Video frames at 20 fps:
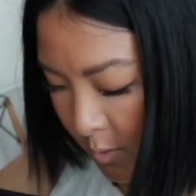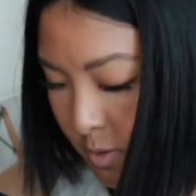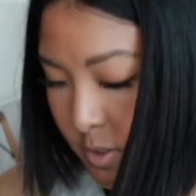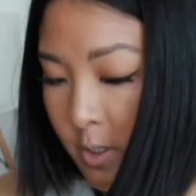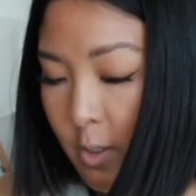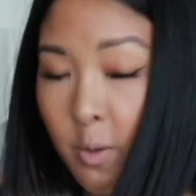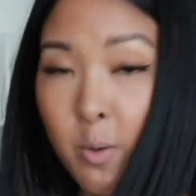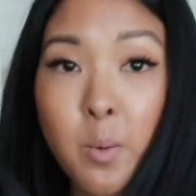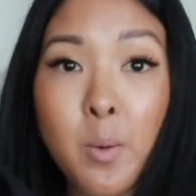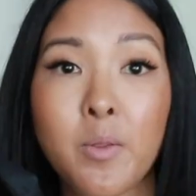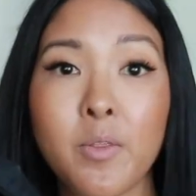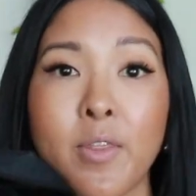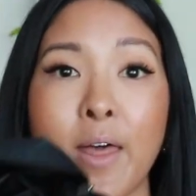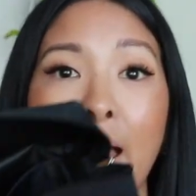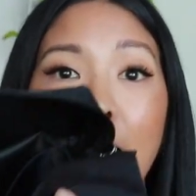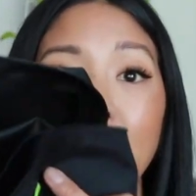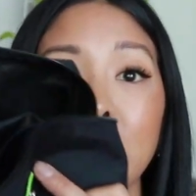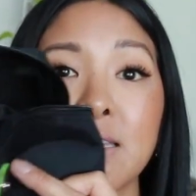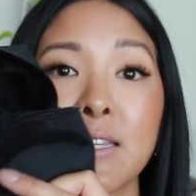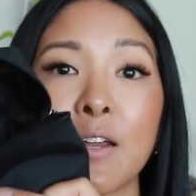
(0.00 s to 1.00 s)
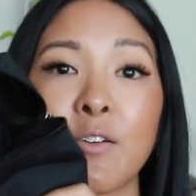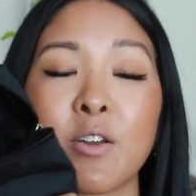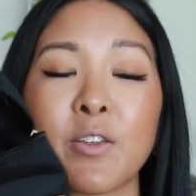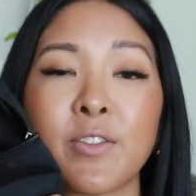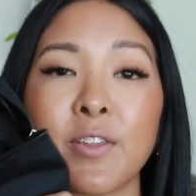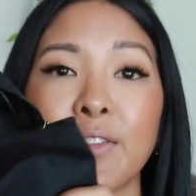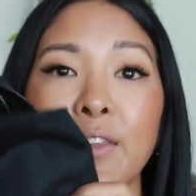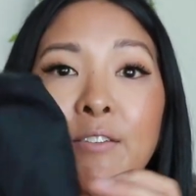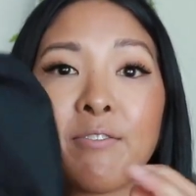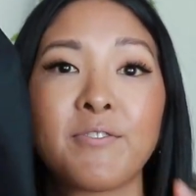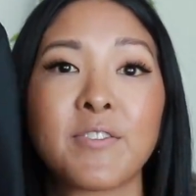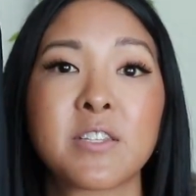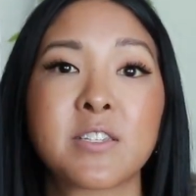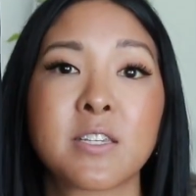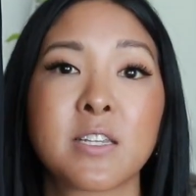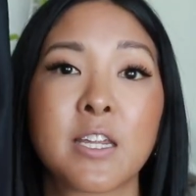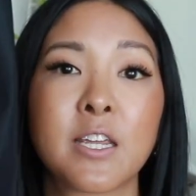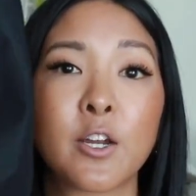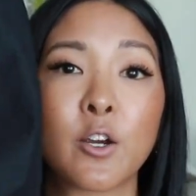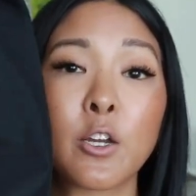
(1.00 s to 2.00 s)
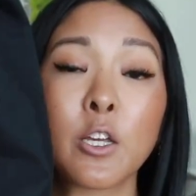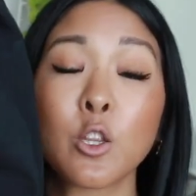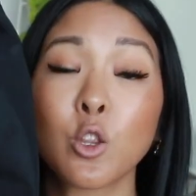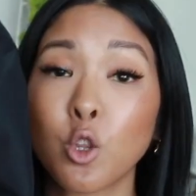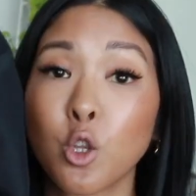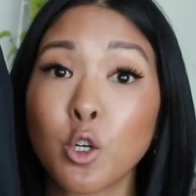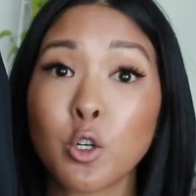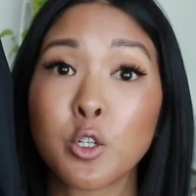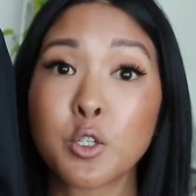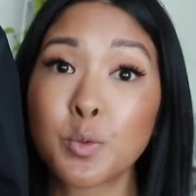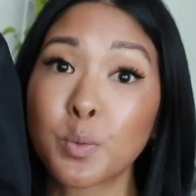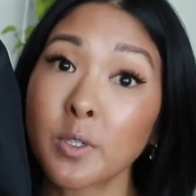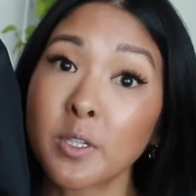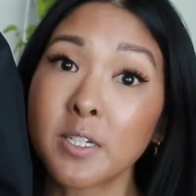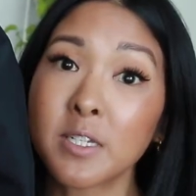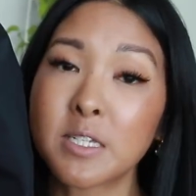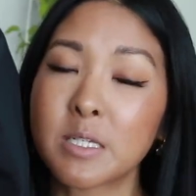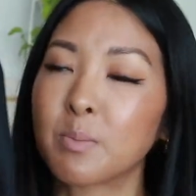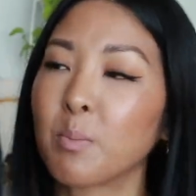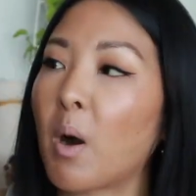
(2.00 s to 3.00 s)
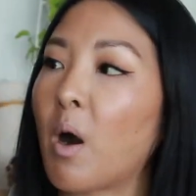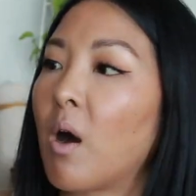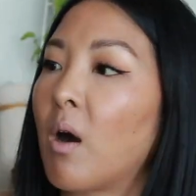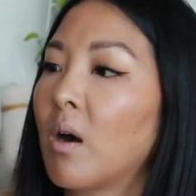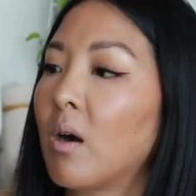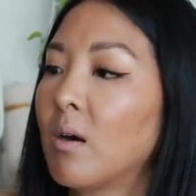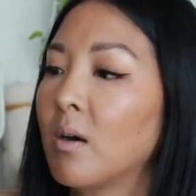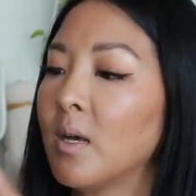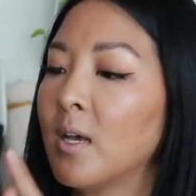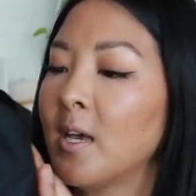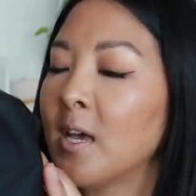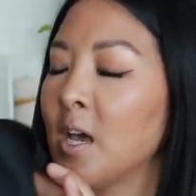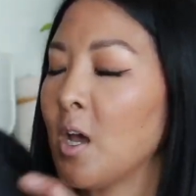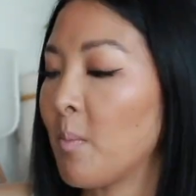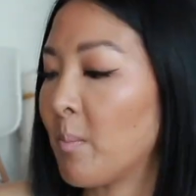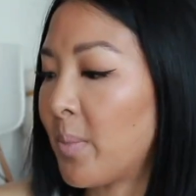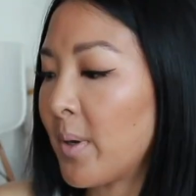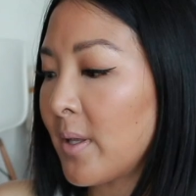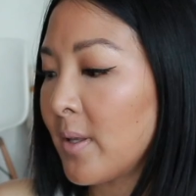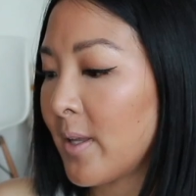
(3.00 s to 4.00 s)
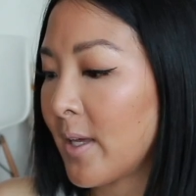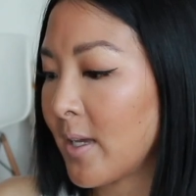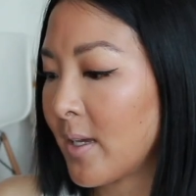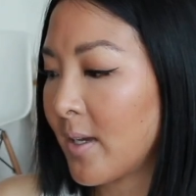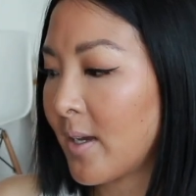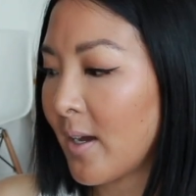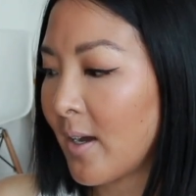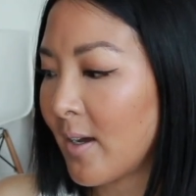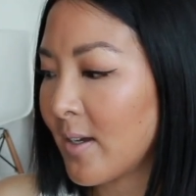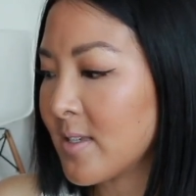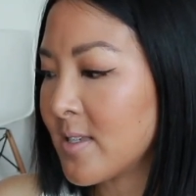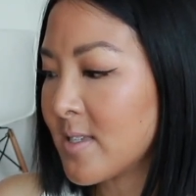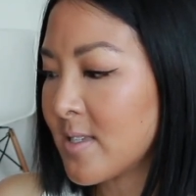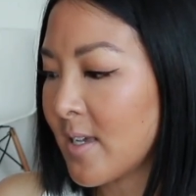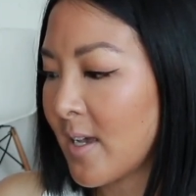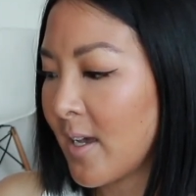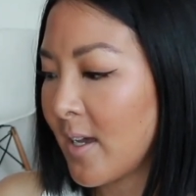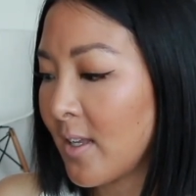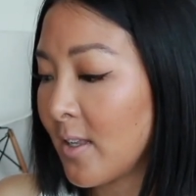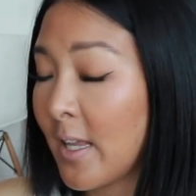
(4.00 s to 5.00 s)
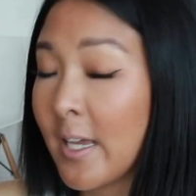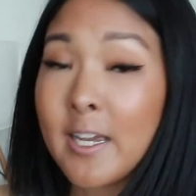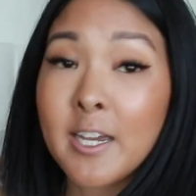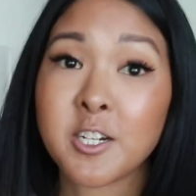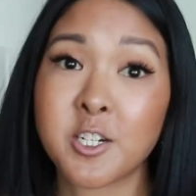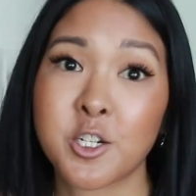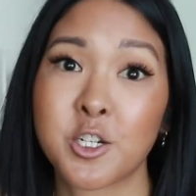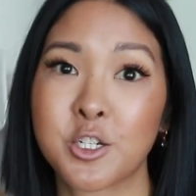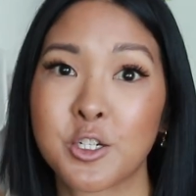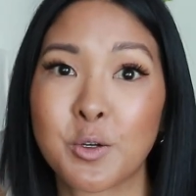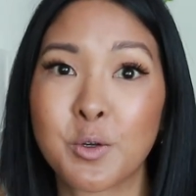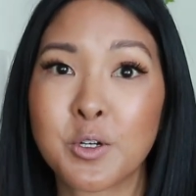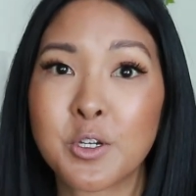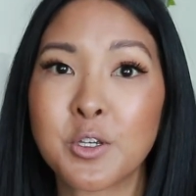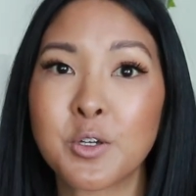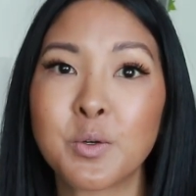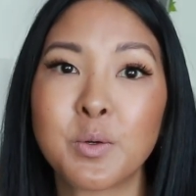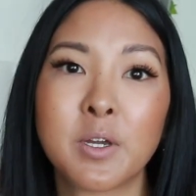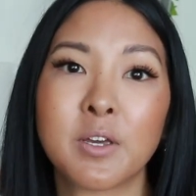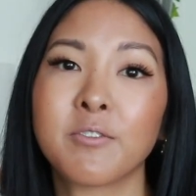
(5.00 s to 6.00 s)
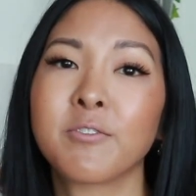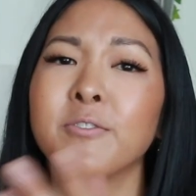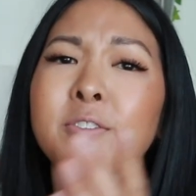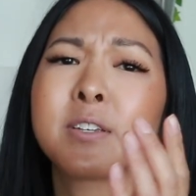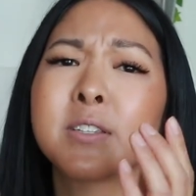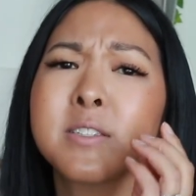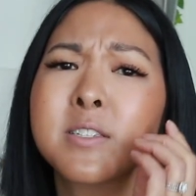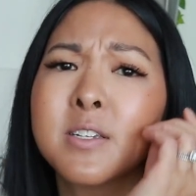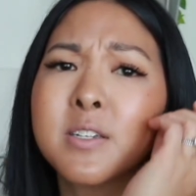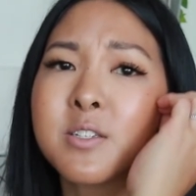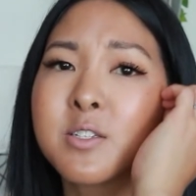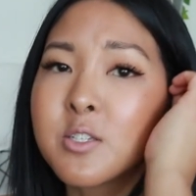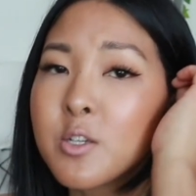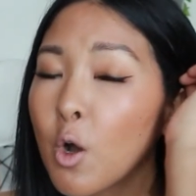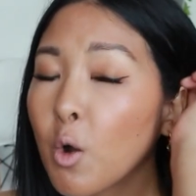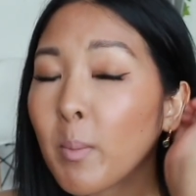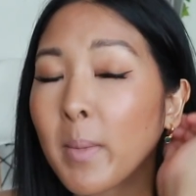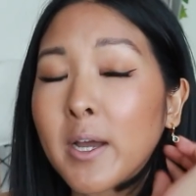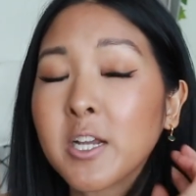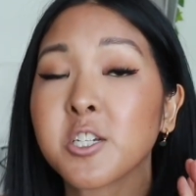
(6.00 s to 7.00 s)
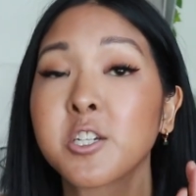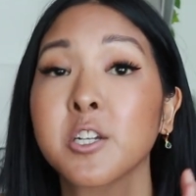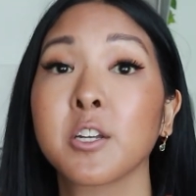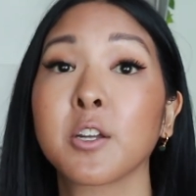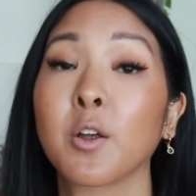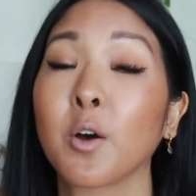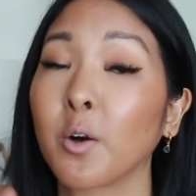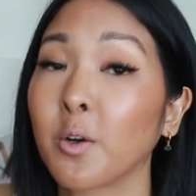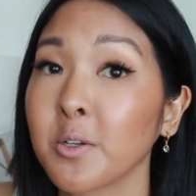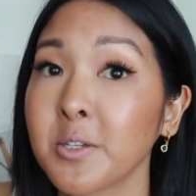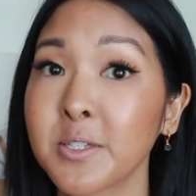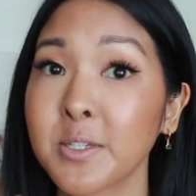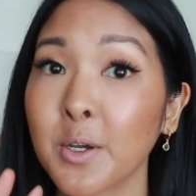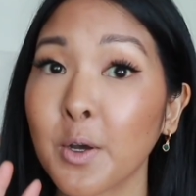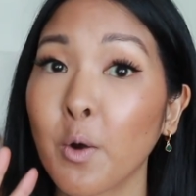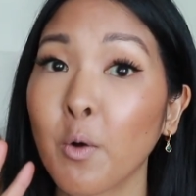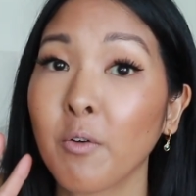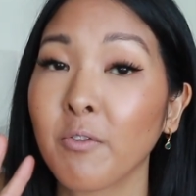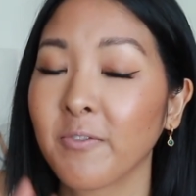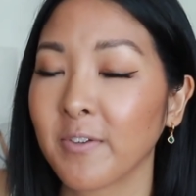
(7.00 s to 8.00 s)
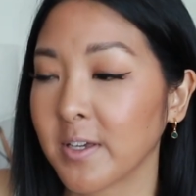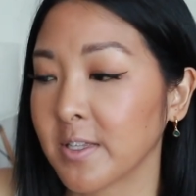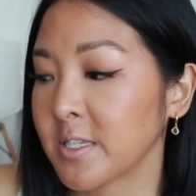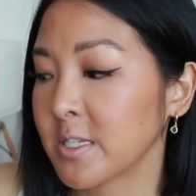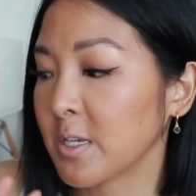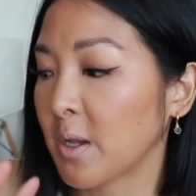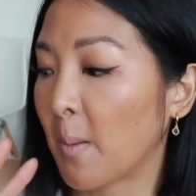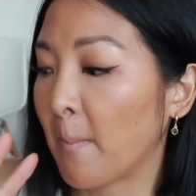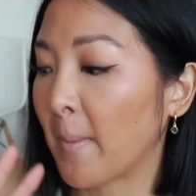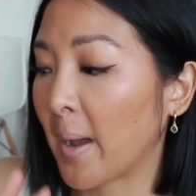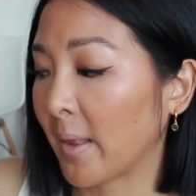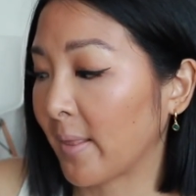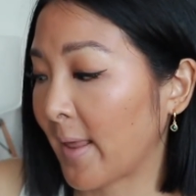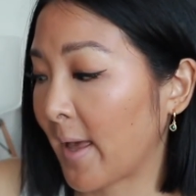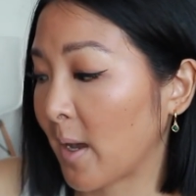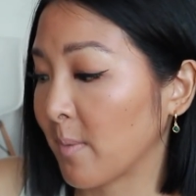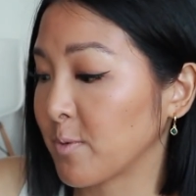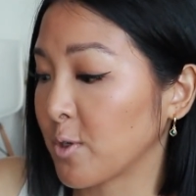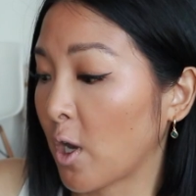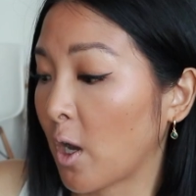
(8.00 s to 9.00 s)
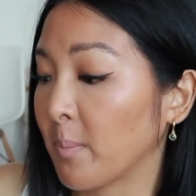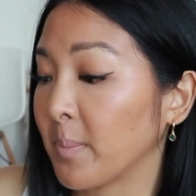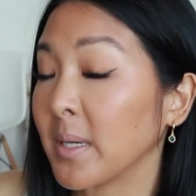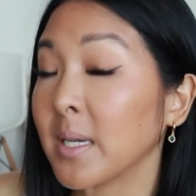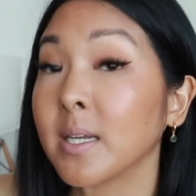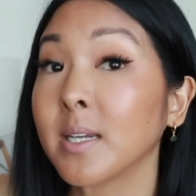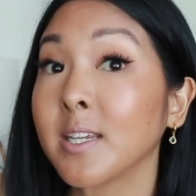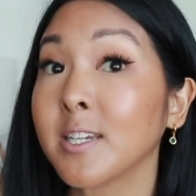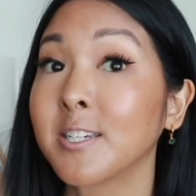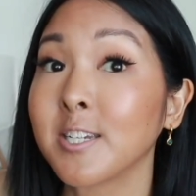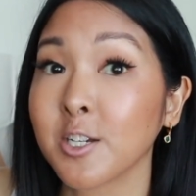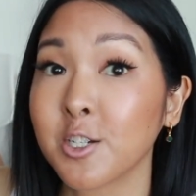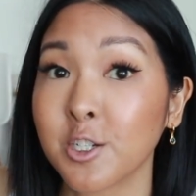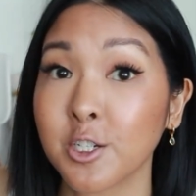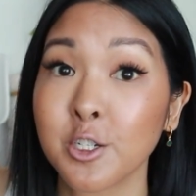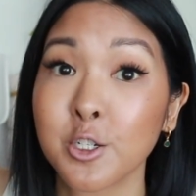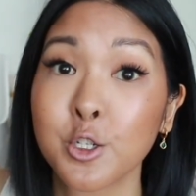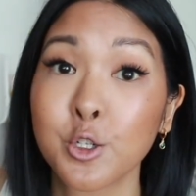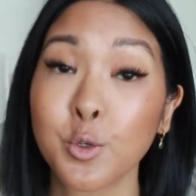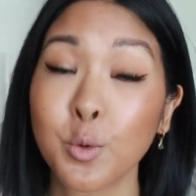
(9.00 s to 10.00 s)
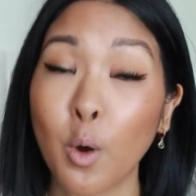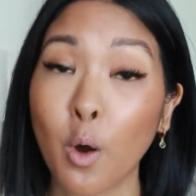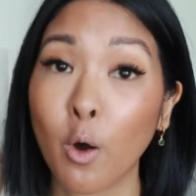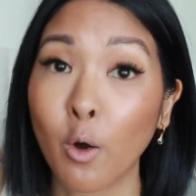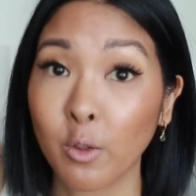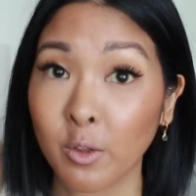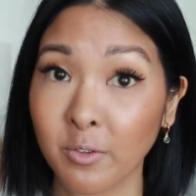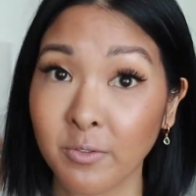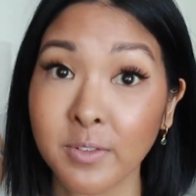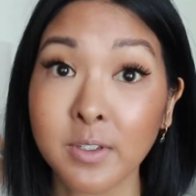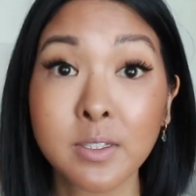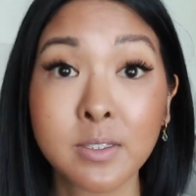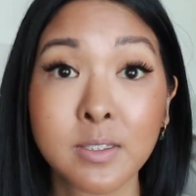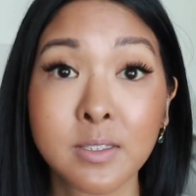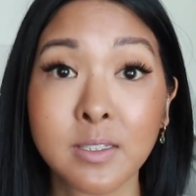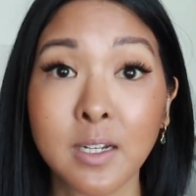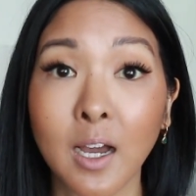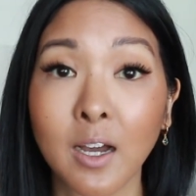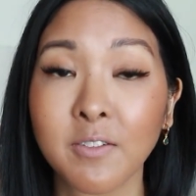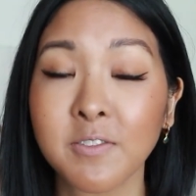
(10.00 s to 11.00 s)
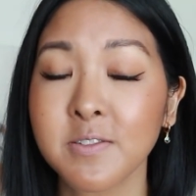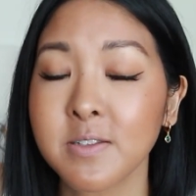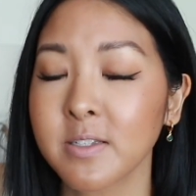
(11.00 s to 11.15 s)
So that is everything that fits in here. It looks really small, but like I said, like I just showed you, it fits so much, and it also fits my laptop in addition to all of this stuff.